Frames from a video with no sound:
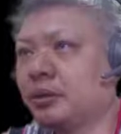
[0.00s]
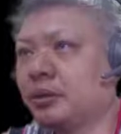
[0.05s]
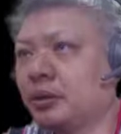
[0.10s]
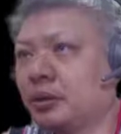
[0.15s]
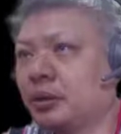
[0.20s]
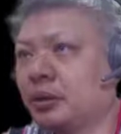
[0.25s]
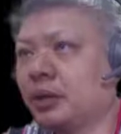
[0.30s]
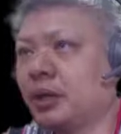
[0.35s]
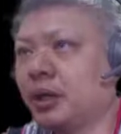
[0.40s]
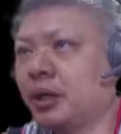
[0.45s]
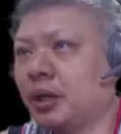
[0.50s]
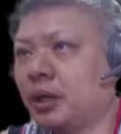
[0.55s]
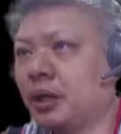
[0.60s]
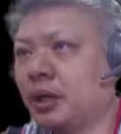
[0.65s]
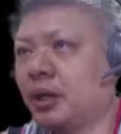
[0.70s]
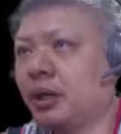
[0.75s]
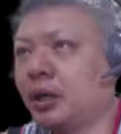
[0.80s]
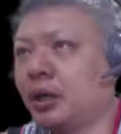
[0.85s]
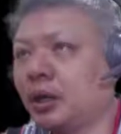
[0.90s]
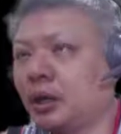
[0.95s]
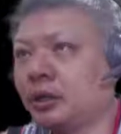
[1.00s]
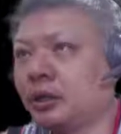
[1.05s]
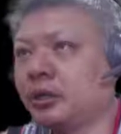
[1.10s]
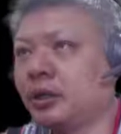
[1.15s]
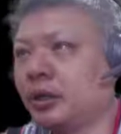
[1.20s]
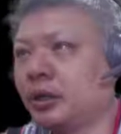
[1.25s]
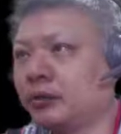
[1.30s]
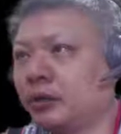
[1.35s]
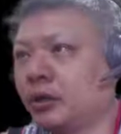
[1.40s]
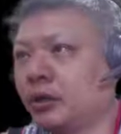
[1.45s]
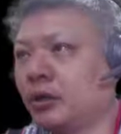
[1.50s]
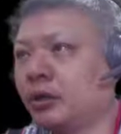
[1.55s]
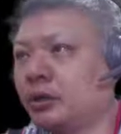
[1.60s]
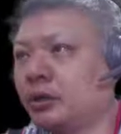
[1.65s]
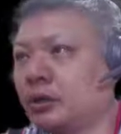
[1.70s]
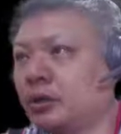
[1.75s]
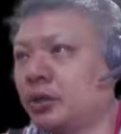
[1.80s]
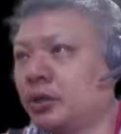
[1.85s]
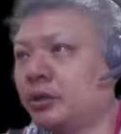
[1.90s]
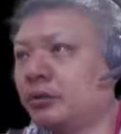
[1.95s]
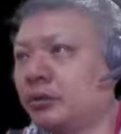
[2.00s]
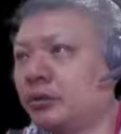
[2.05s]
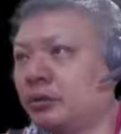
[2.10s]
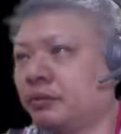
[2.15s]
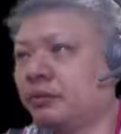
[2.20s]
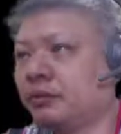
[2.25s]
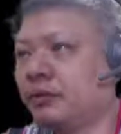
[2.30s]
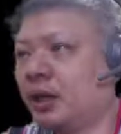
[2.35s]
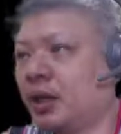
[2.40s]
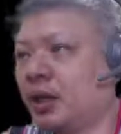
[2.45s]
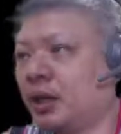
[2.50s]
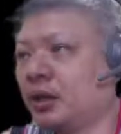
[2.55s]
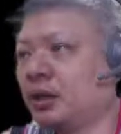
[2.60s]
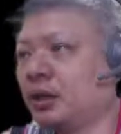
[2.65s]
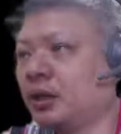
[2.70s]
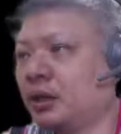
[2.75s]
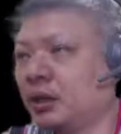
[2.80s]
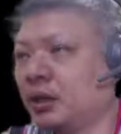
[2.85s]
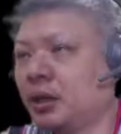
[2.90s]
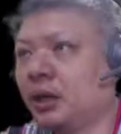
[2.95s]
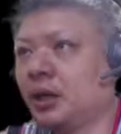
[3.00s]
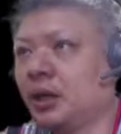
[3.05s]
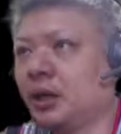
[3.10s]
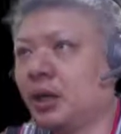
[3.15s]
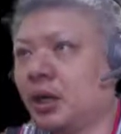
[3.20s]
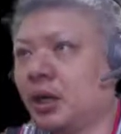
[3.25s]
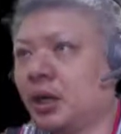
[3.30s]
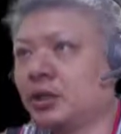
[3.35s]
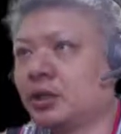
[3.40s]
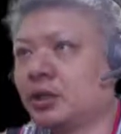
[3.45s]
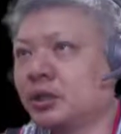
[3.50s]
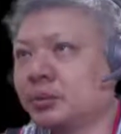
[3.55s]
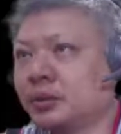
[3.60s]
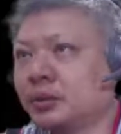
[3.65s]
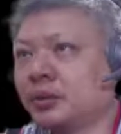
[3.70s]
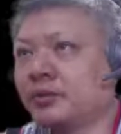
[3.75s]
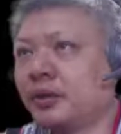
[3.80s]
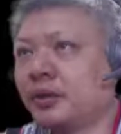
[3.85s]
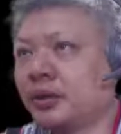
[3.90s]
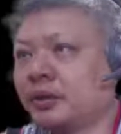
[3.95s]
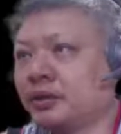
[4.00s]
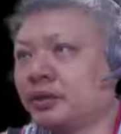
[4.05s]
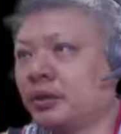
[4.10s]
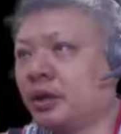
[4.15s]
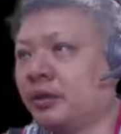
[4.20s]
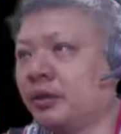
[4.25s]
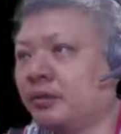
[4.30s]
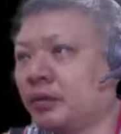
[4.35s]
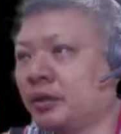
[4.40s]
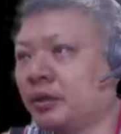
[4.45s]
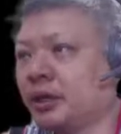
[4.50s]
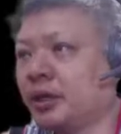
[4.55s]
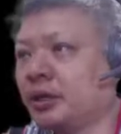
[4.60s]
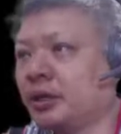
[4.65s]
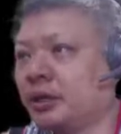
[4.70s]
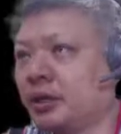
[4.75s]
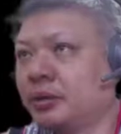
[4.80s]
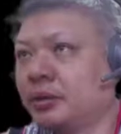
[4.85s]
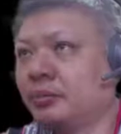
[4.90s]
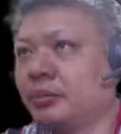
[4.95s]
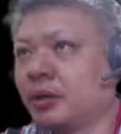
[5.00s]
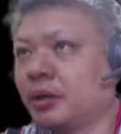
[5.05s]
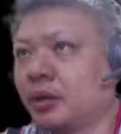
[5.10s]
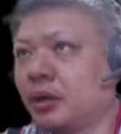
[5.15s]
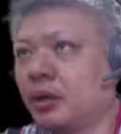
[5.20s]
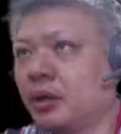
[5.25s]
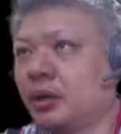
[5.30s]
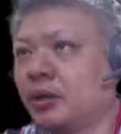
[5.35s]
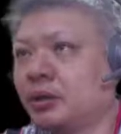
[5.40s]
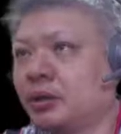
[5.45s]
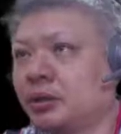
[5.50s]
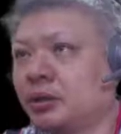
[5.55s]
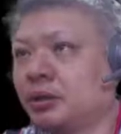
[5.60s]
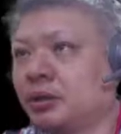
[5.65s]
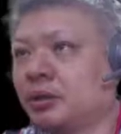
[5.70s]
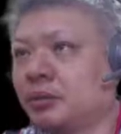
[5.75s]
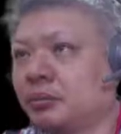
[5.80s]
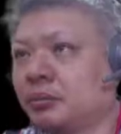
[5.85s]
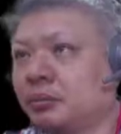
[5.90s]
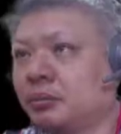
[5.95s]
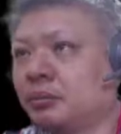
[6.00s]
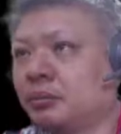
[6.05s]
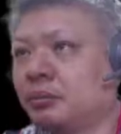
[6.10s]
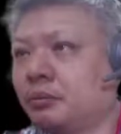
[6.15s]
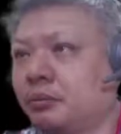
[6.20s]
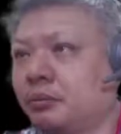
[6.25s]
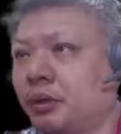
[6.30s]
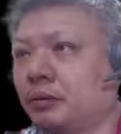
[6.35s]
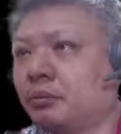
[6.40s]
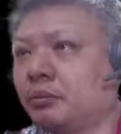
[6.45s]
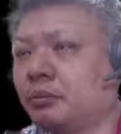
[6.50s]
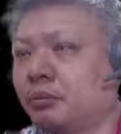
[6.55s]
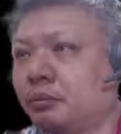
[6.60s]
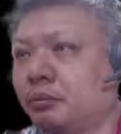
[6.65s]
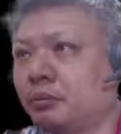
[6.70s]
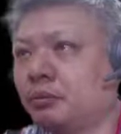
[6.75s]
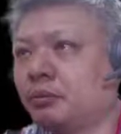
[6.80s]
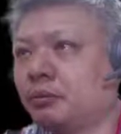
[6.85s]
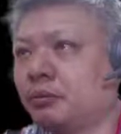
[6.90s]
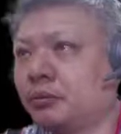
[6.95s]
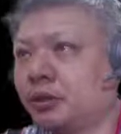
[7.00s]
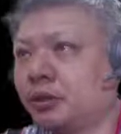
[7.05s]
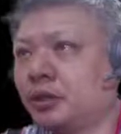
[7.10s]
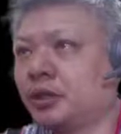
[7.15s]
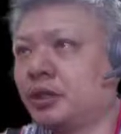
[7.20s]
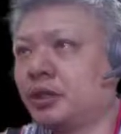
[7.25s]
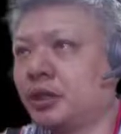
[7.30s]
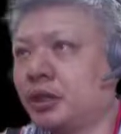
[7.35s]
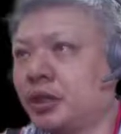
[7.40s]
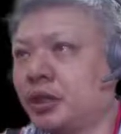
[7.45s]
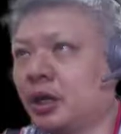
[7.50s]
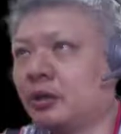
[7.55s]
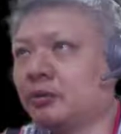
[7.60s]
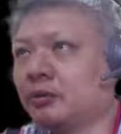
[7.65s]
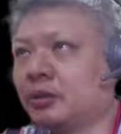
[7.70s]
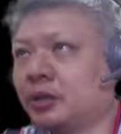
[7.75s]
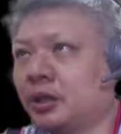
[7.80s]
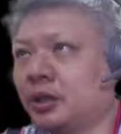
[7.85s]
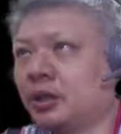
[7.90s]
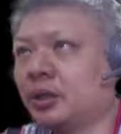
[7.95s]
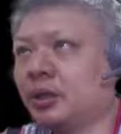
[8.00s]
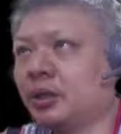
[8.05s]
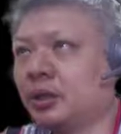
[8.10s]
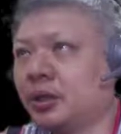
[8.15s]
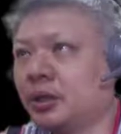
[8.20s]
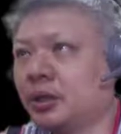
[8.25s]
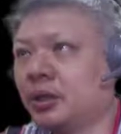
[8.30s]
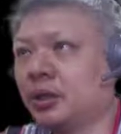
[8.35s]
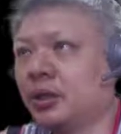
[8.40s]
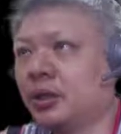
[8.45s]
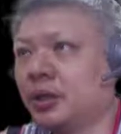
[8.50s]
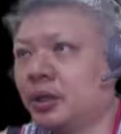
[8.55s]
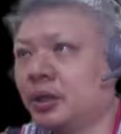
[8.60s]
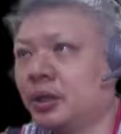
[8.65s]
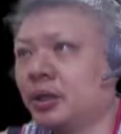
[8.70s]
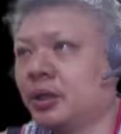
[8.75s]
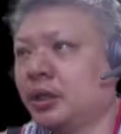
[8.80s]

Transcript: attack along the central file. r6+5 is not advocated because red could easily counter in this manner.